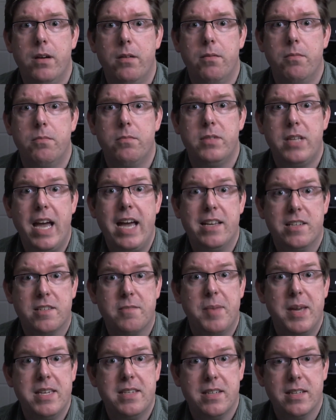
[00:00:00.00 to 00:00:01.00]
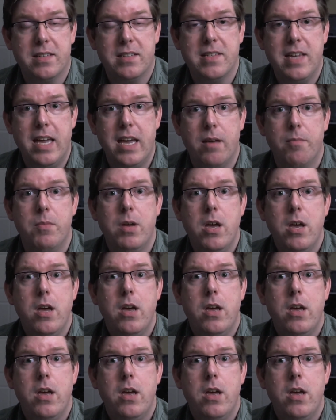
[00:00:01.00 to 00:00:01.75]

a task-based exam,